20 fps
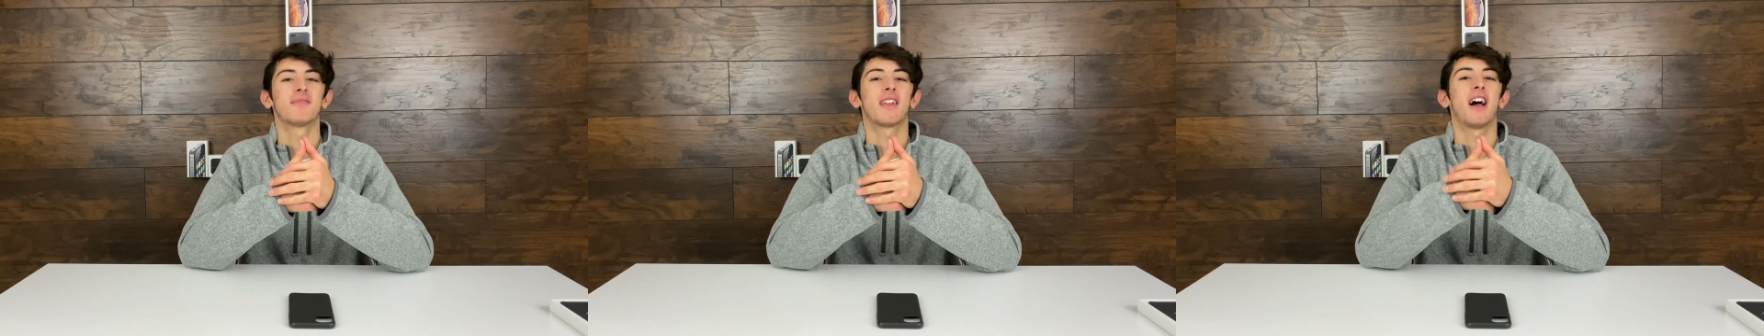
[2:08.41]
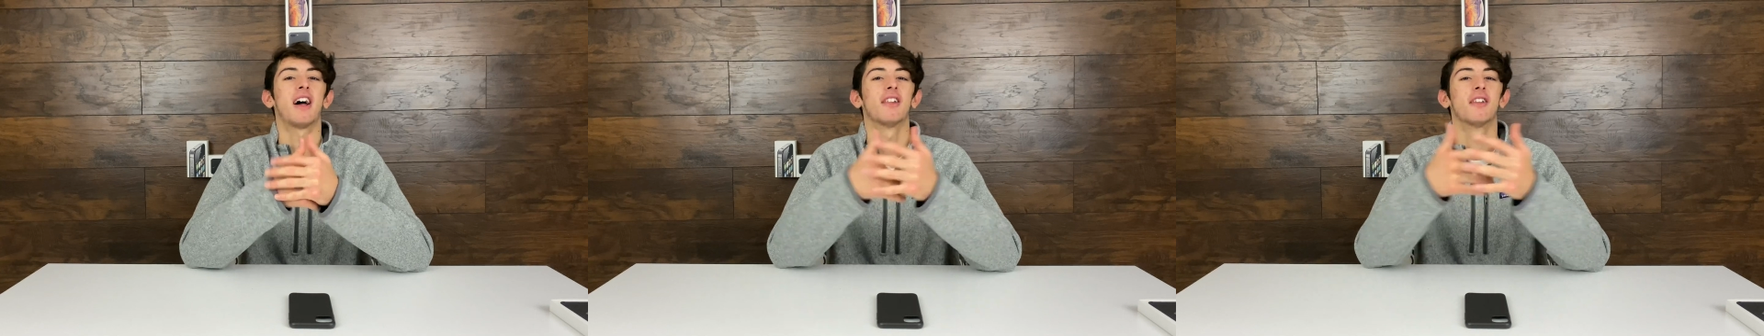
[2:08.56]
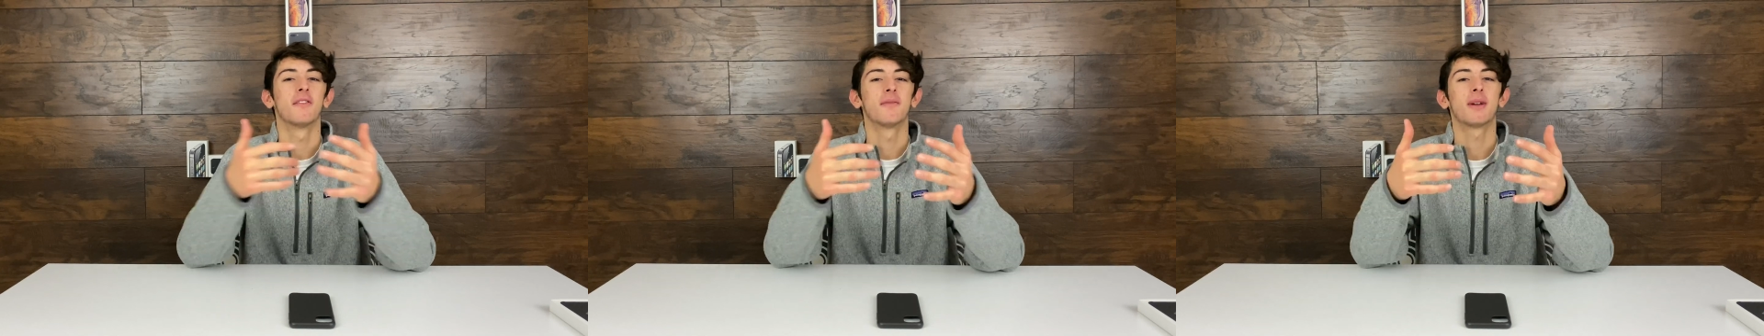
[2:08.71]

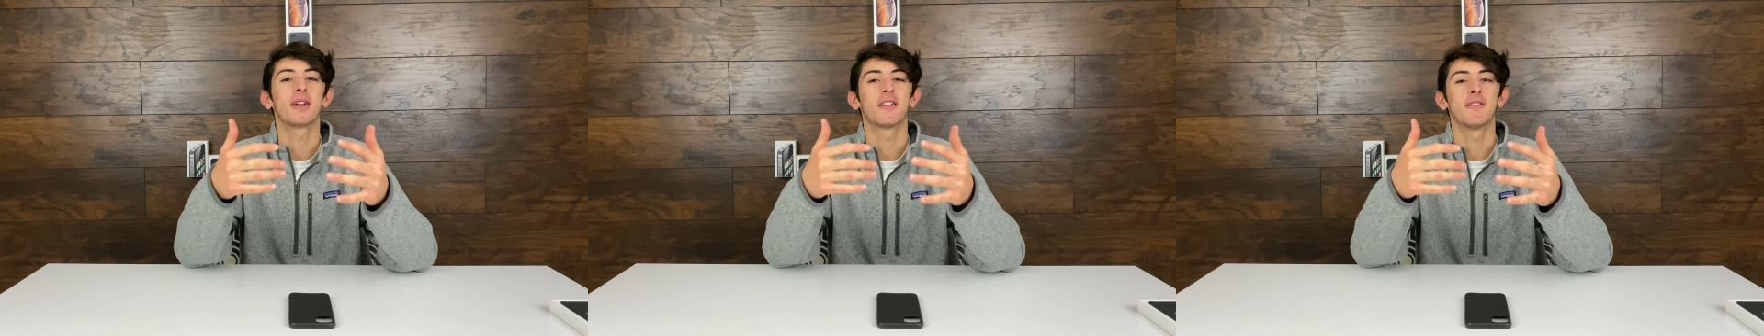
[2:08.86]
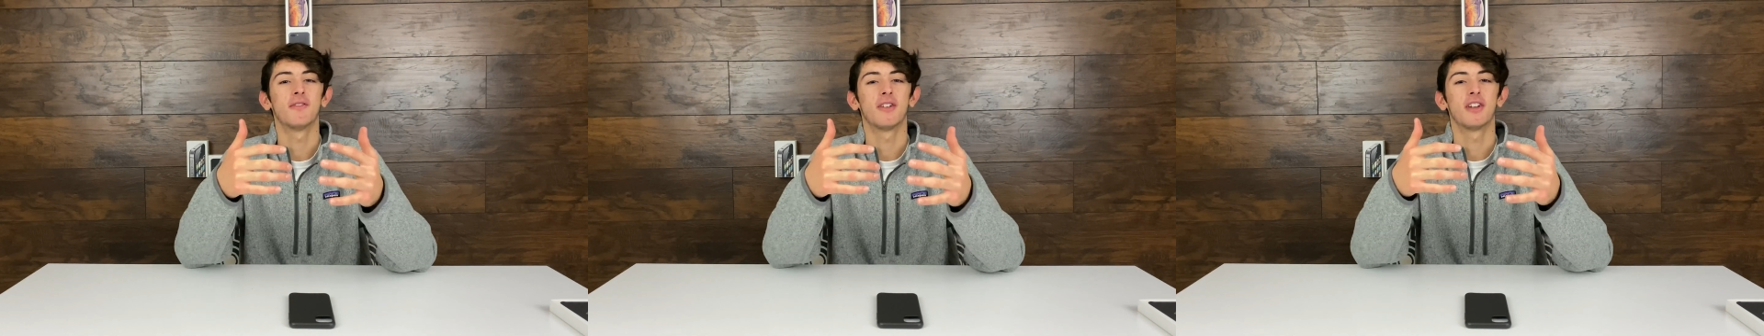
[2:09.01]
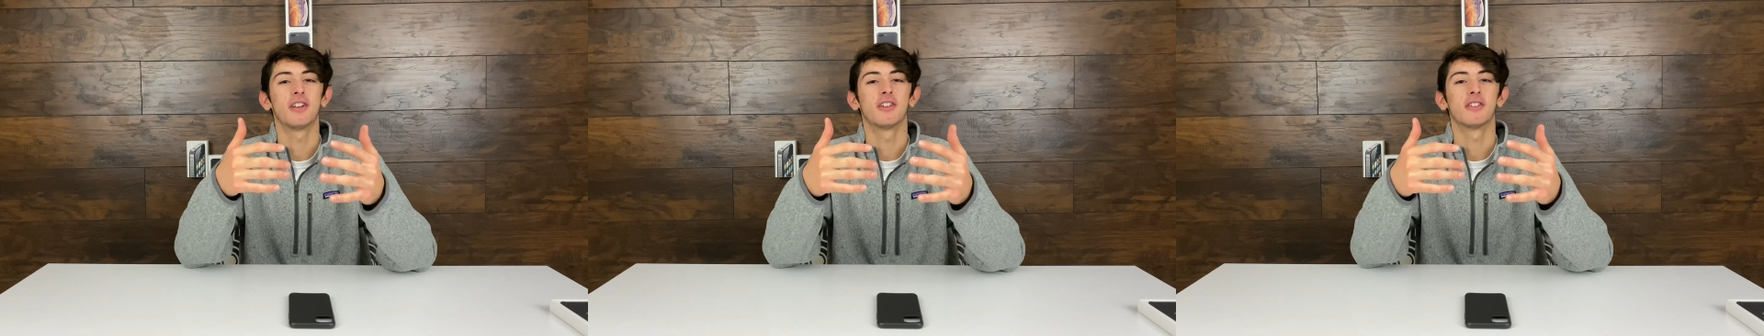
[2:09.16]
I love
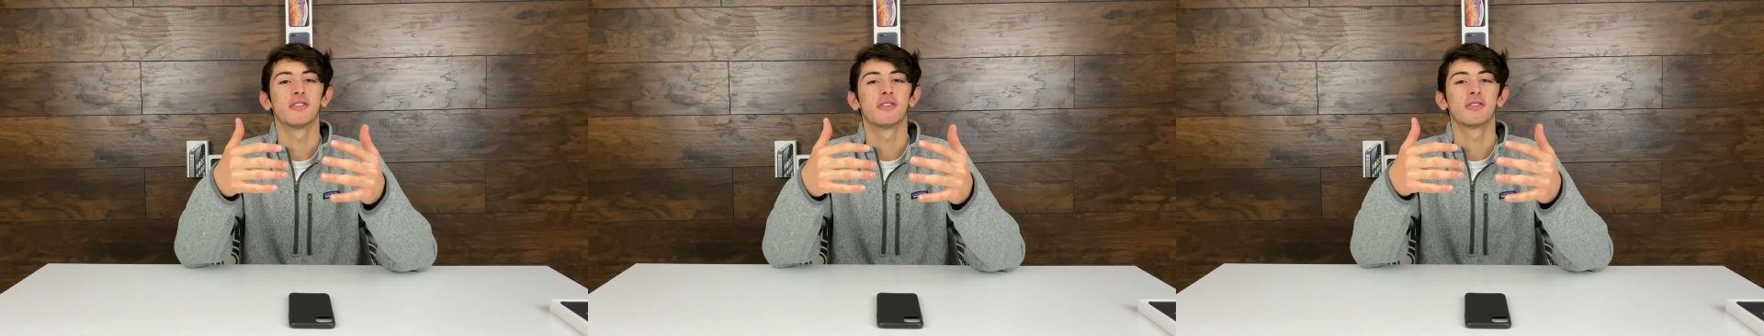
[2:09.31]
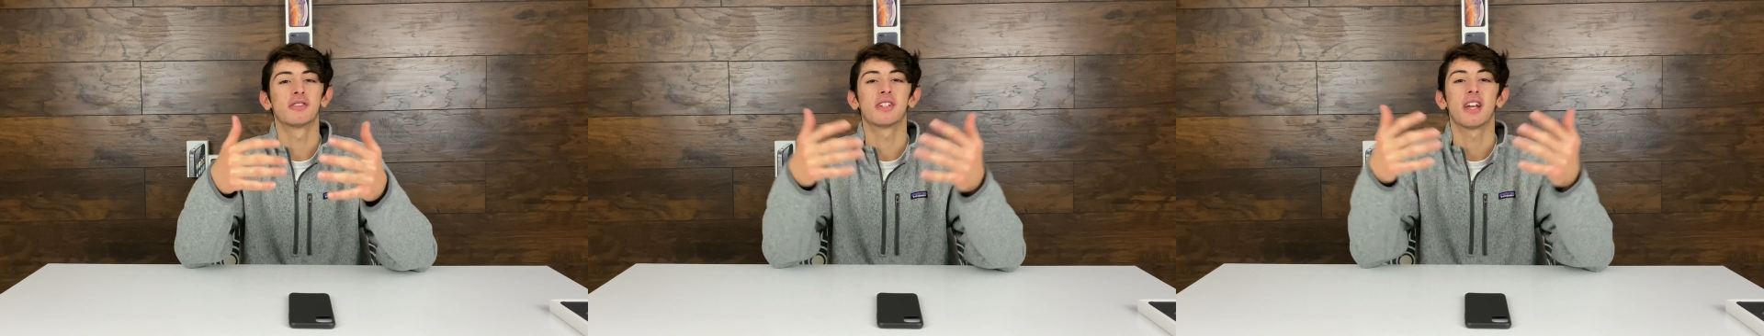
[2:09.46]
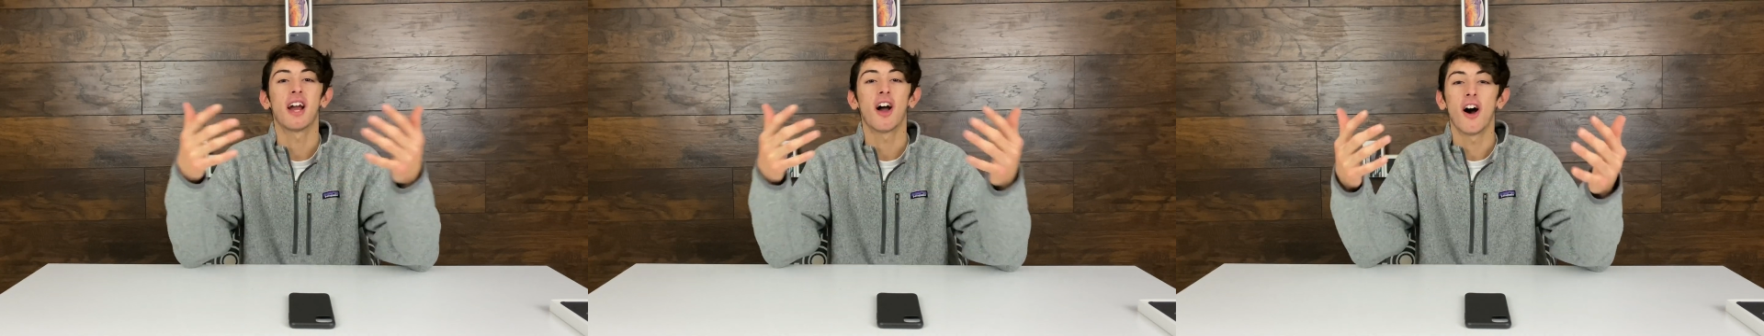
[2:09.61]
making
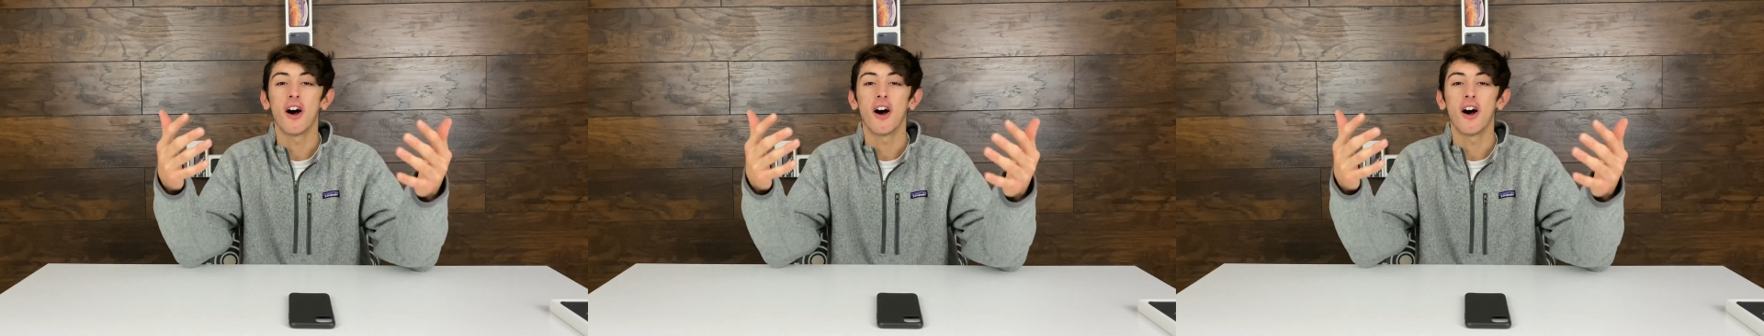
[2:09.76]
videos,